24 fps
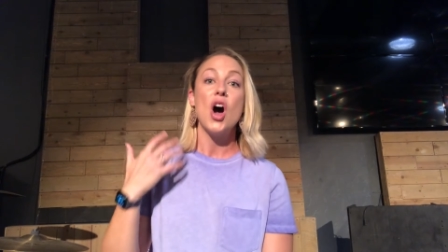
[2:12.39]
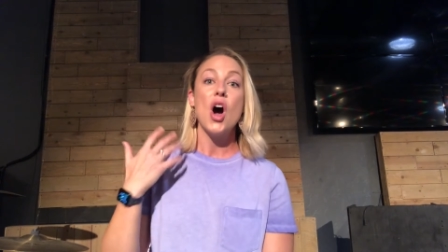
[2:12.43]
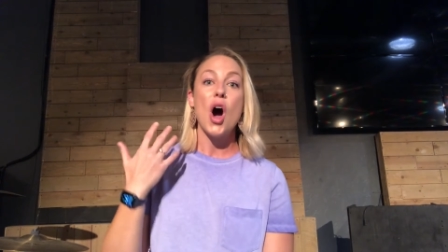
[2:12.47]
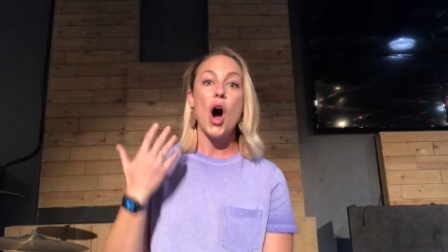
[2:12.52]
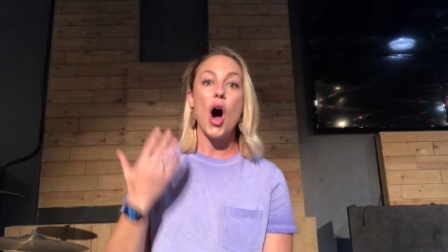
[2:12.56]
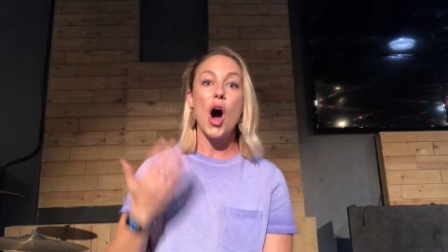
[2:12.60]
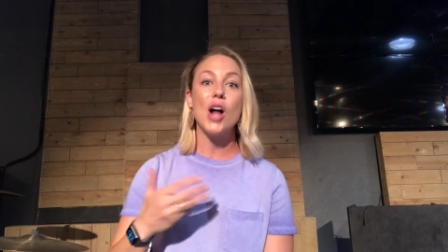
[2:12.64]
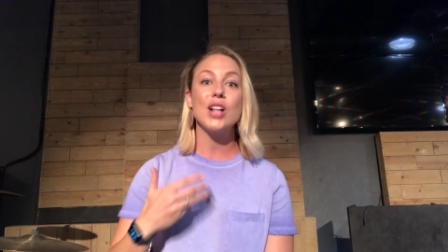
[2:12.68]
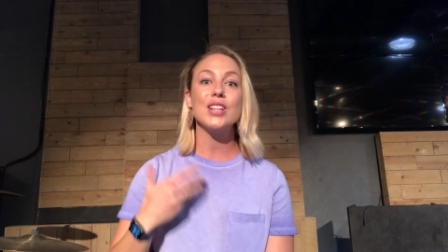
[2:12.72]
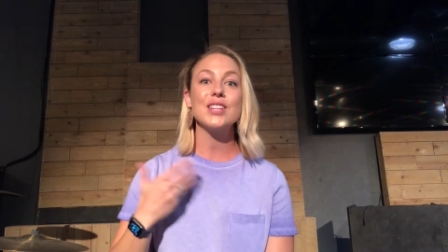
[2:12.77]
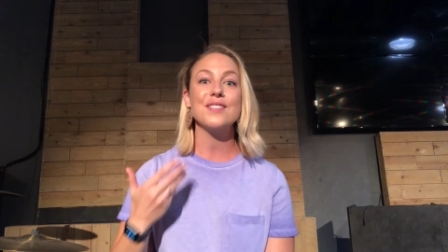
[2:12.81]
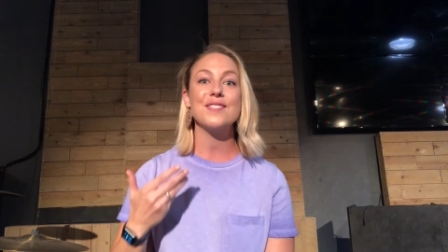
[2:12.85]

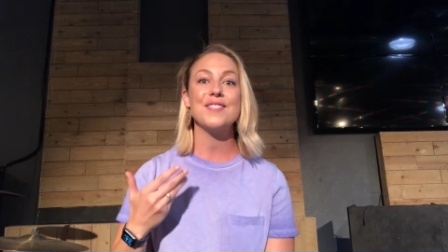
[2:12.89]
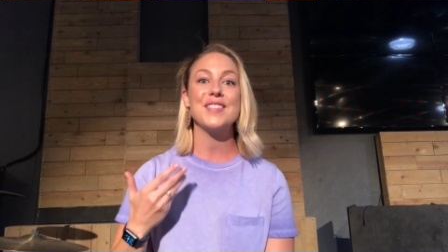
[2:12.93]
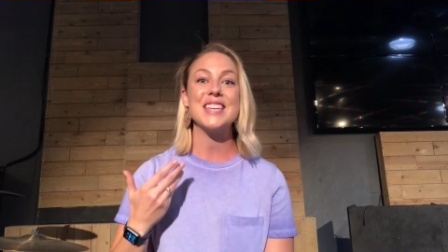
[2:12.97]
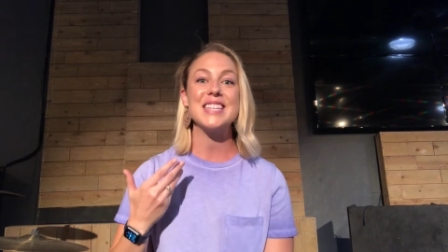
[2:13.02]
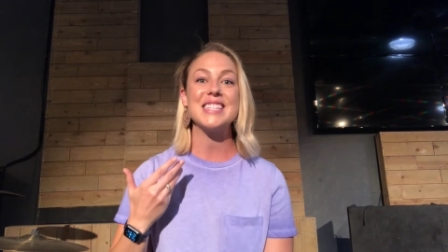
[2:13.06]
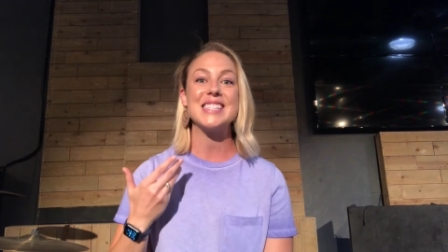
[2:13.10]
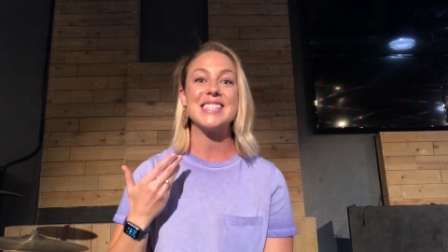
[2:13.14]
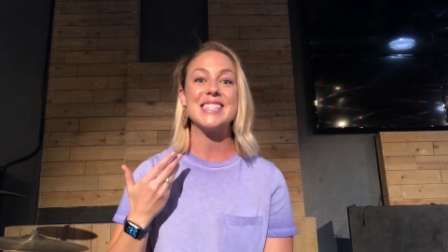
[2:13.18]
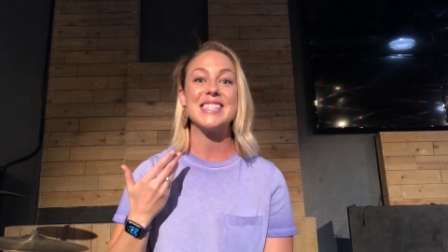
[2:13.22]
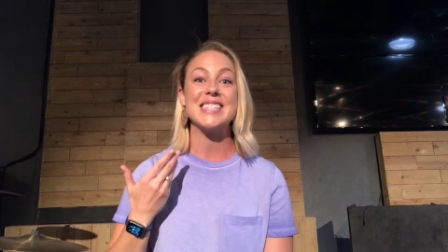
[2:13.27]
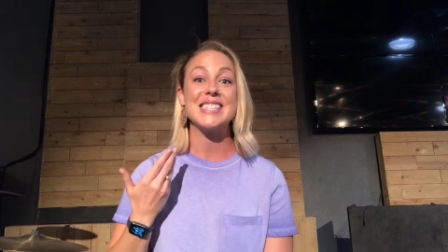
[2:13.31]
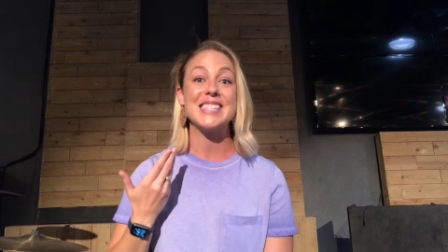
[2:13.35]
All of these
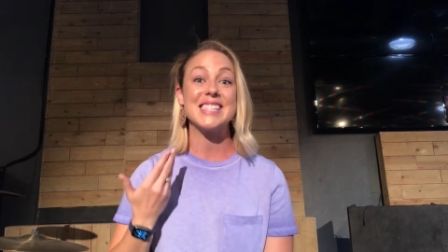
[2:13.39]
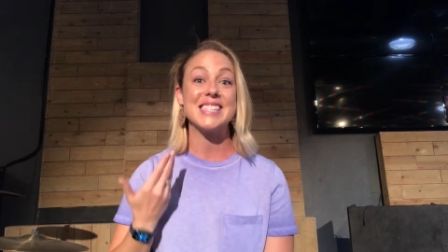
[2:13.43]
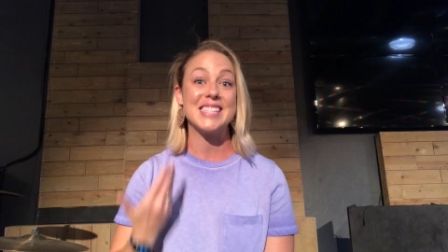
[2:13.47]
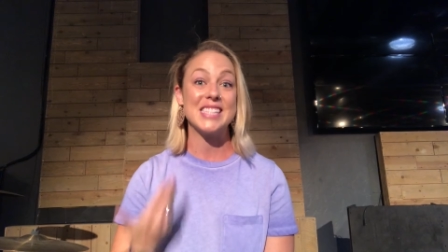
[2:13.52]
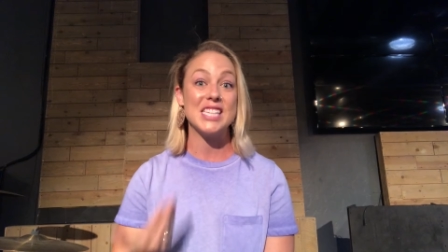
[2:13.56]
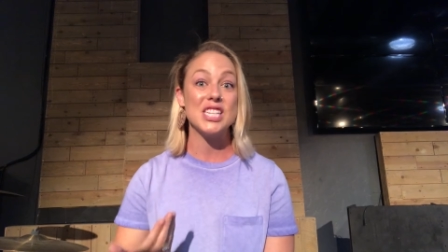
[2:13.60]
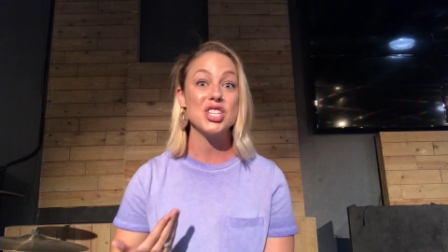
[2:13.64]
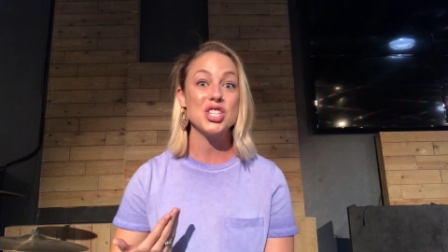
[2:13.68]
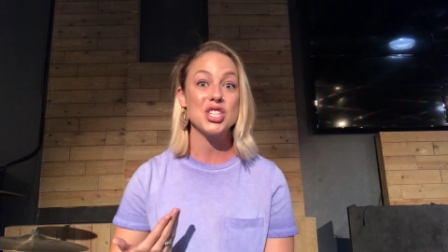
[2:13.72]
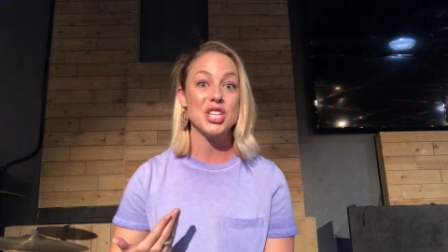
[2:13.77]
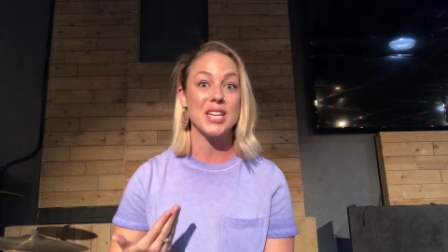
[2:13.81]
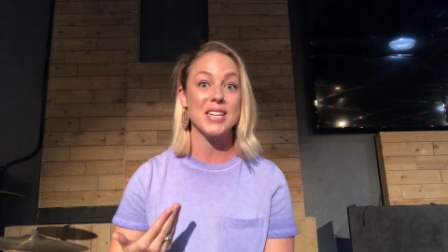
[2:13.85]

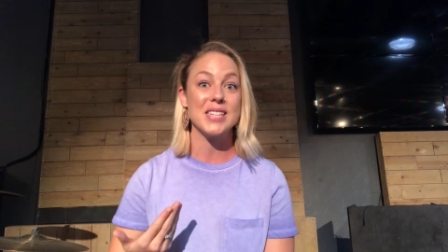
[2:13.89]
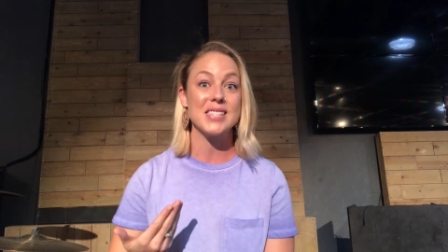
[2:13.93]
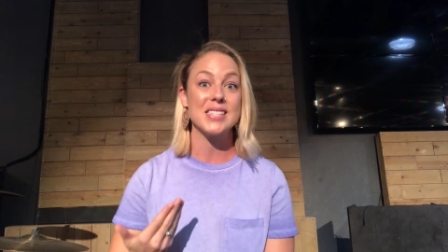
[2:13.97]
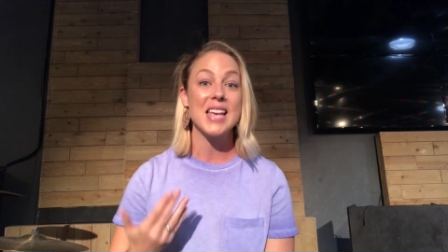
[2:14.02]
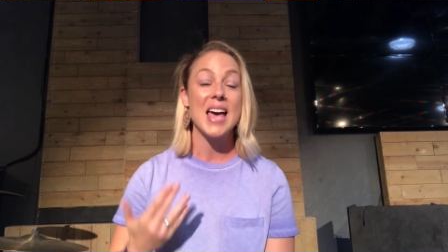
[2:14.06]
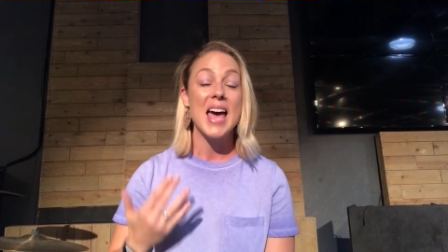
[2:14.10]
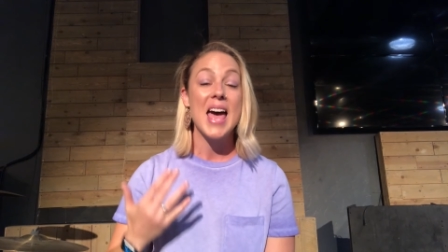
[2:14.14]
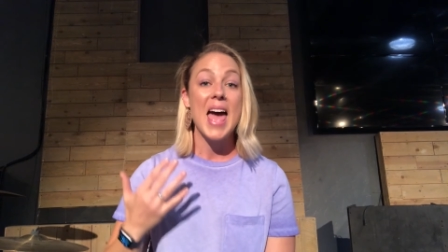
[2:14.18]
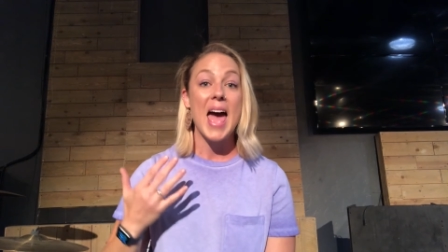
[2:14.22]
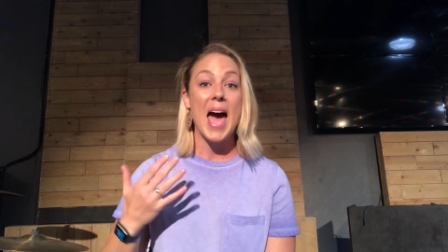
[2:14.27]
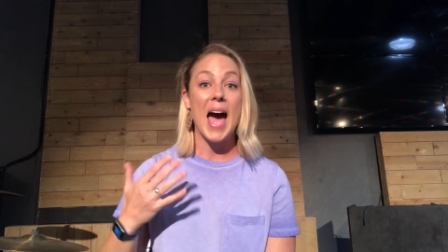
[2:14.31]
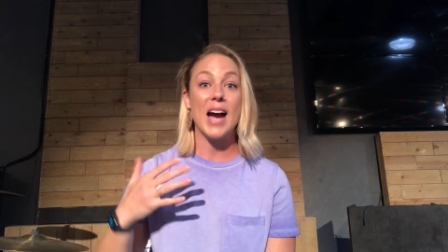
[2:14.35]
decisions
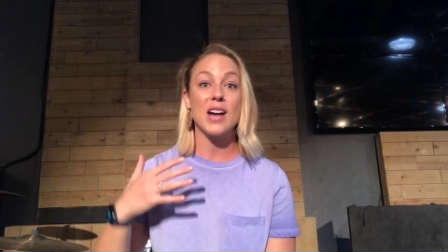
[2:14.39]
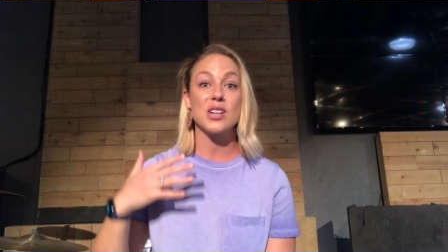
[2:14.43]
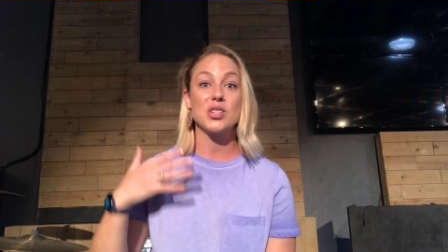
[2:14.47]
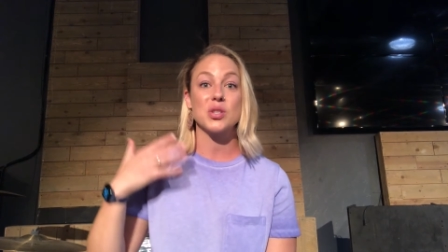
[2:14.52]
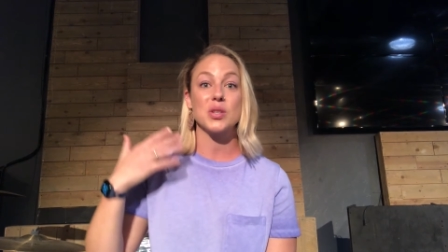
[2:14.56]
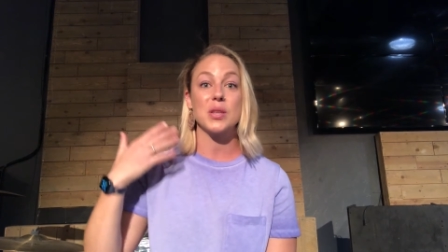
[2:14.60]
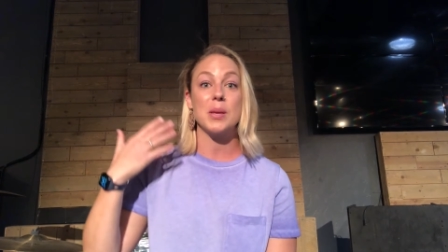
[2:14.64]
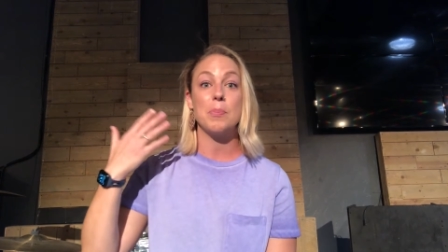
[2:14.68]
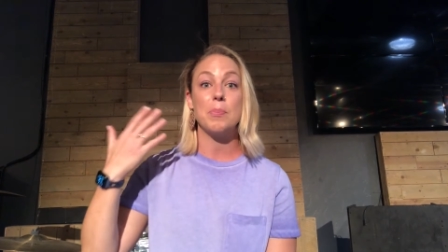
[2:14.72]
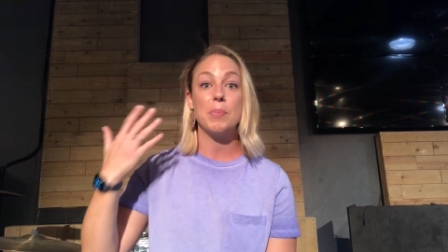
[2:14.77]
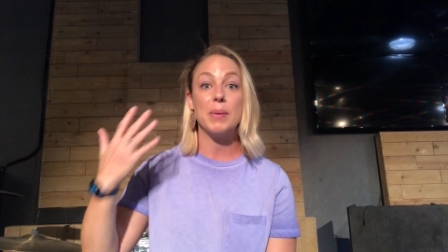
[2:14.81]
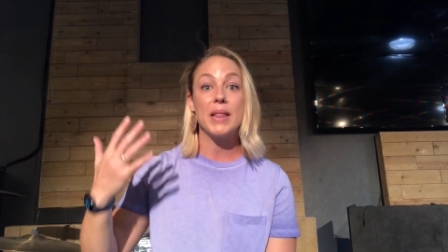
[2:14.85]

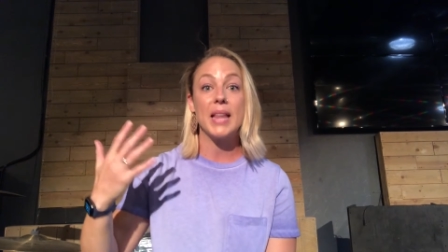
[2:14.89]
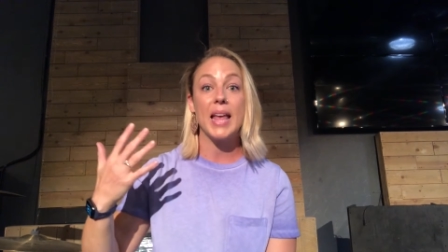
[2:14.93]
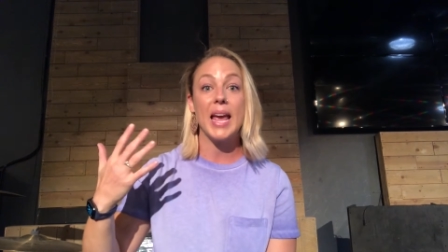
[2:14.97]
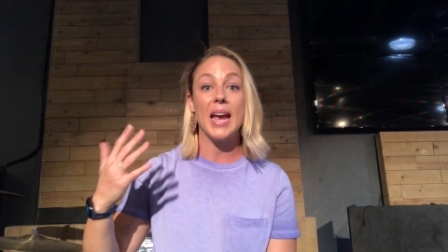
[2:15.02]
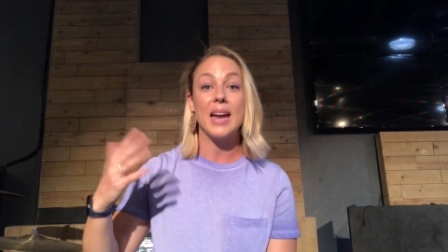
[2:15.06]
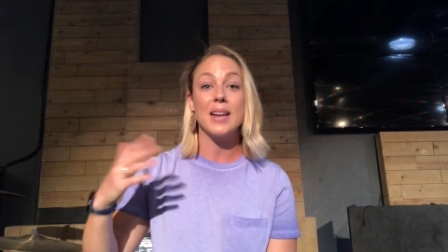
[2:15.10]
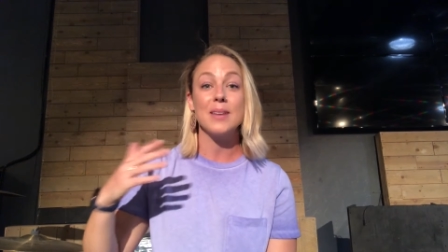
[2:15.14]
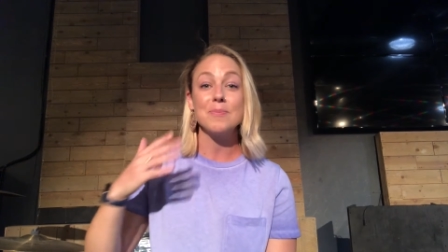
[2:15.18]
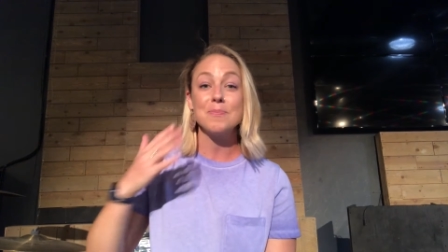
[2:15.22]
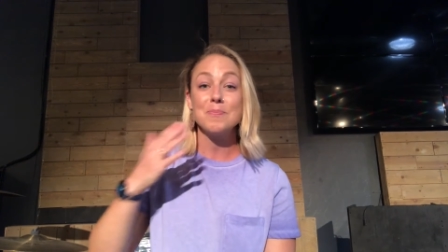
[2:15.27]
actually plan